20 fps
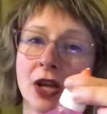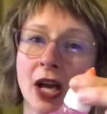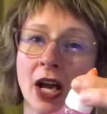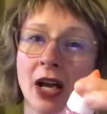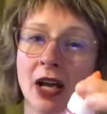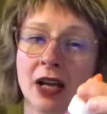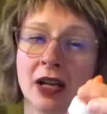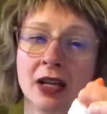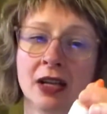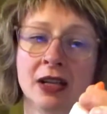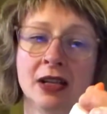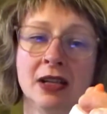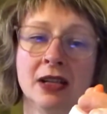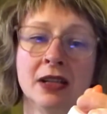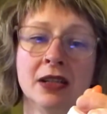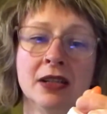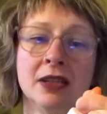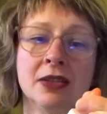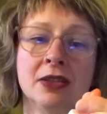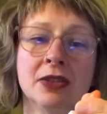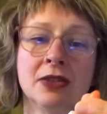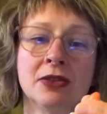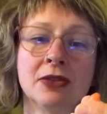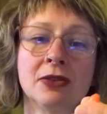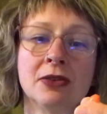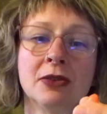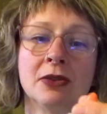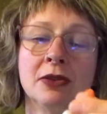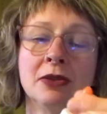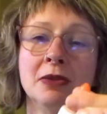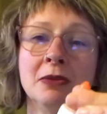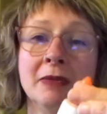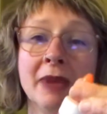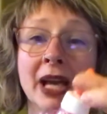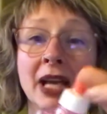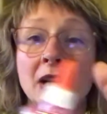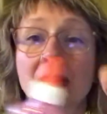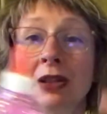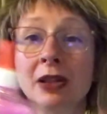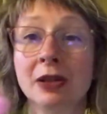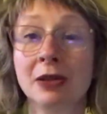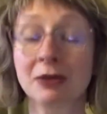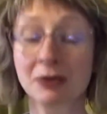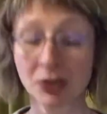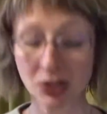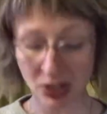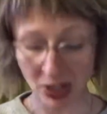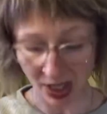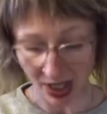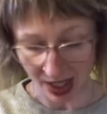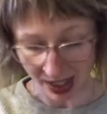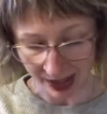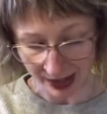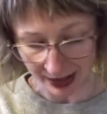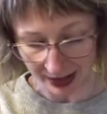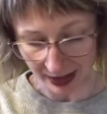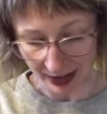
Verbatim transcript: unscrew my glue just